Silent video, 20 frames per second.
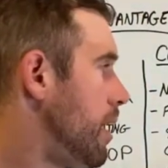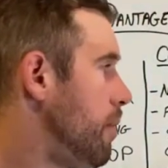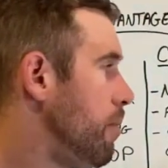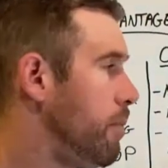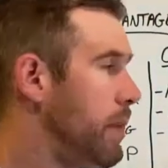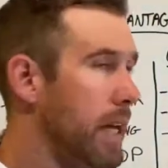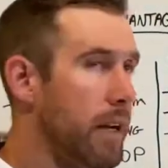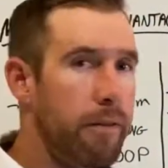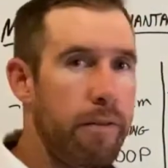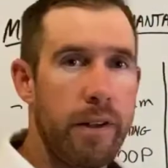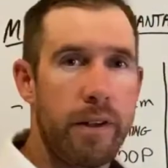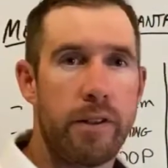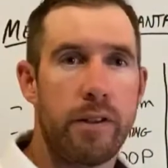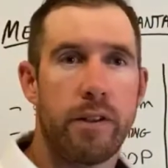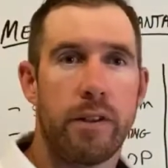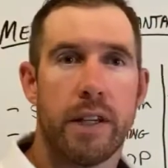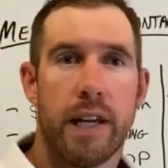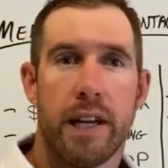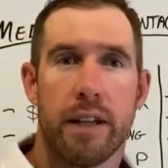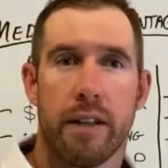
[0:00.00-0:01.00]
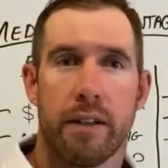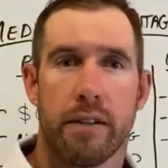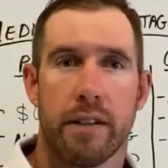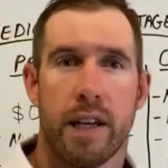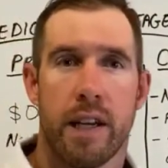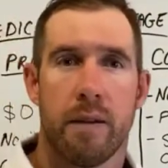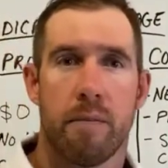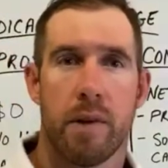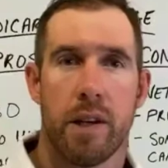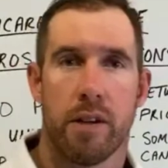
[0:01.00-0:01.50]
Benefits stay the
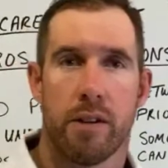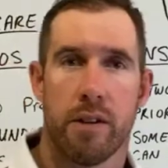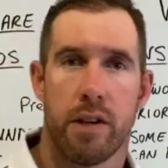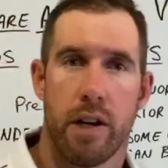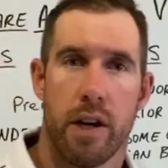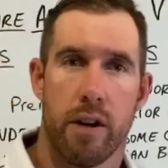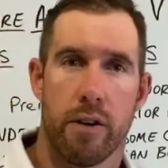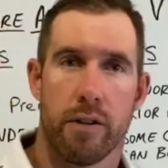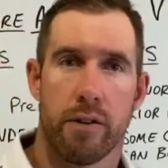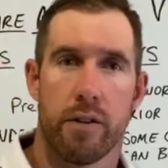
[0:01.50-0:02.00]
same each year,